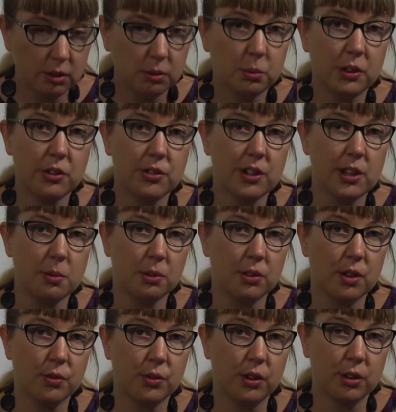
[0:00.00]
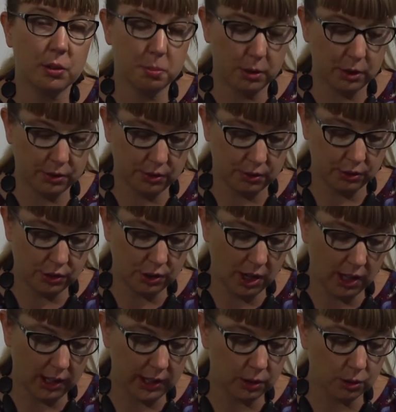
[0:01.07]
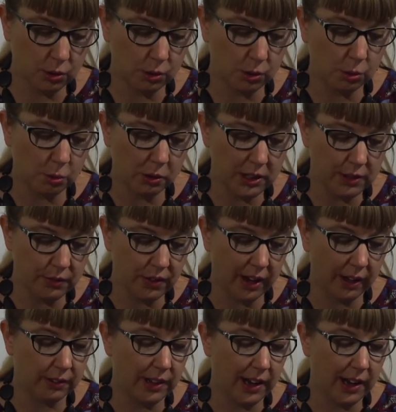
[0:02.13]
Whisky was the first person Charlie called when he found